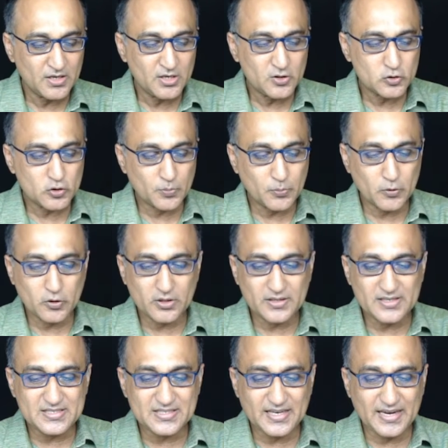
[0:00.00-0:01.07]
So product
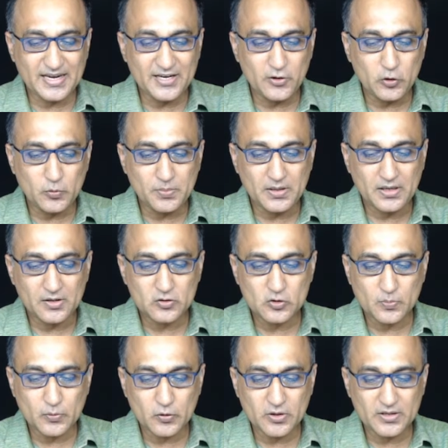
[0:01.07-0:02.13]
is A into B.
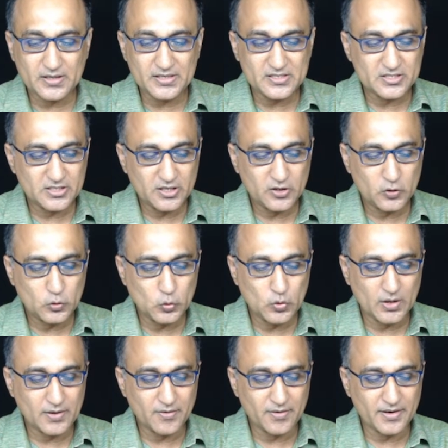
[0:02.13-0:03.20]
So product is
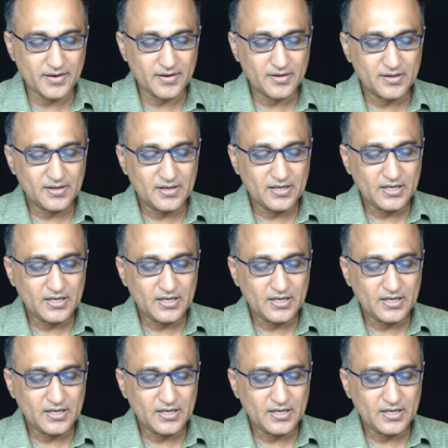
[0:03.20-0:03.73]
200.